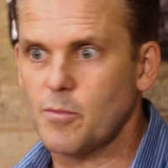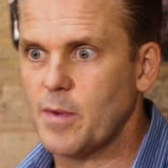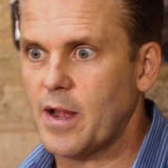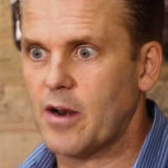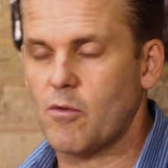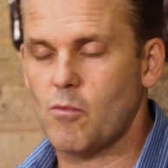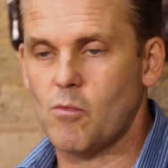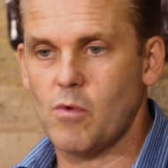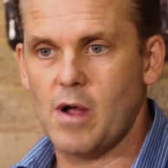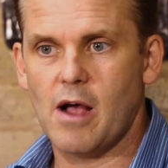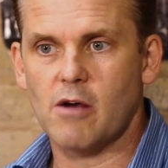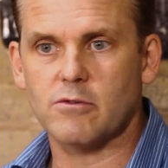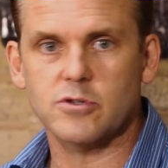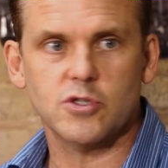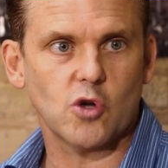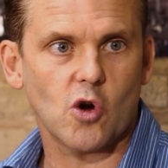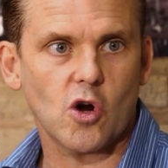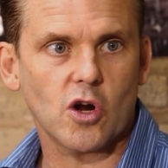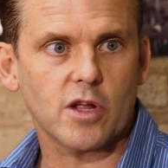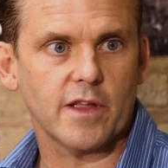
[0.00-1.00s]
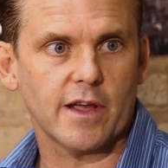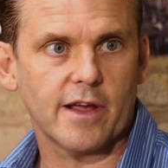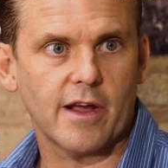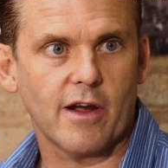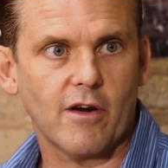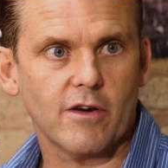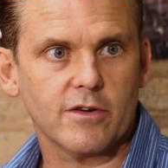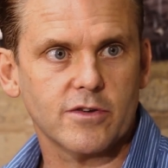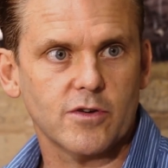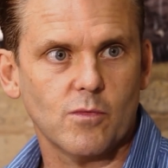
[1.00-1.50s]
no matter how dark the
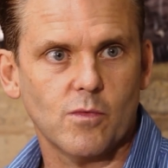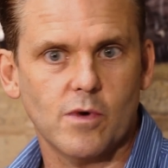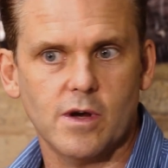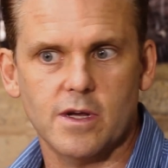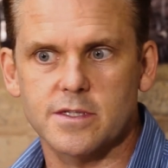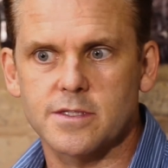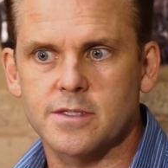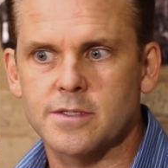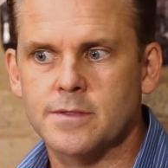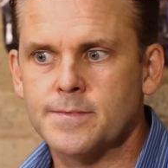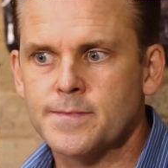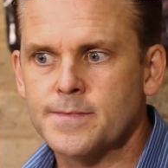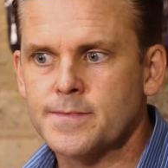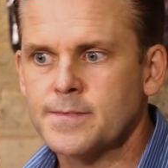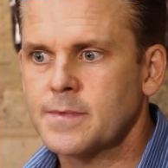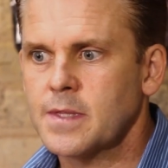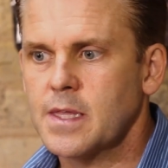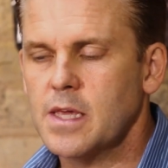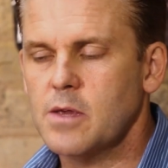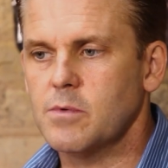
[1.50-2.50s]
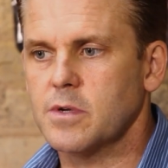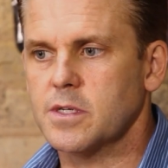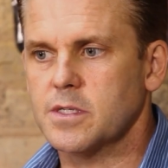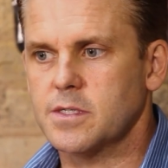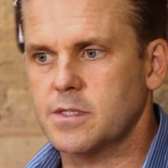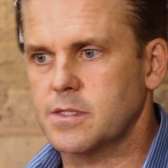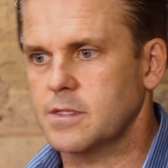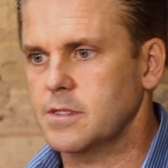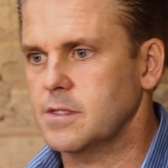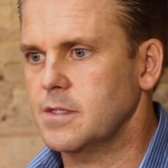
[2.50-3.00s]
character was he
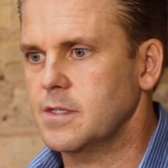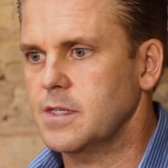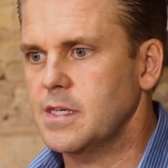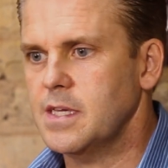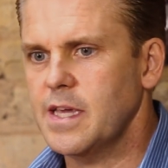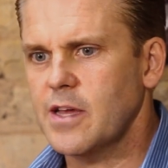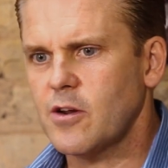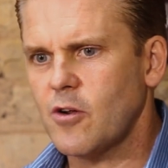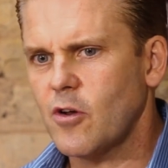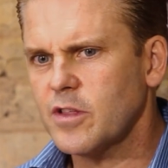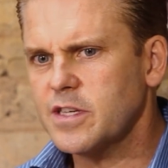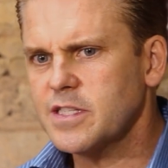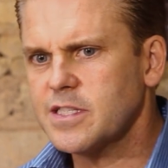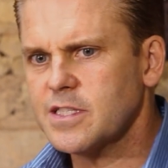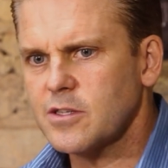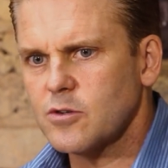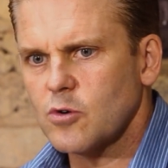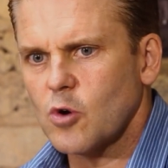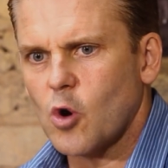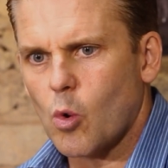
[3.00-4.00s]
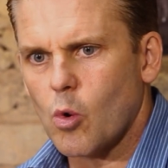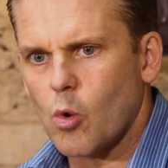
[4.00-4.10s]
was he had all these little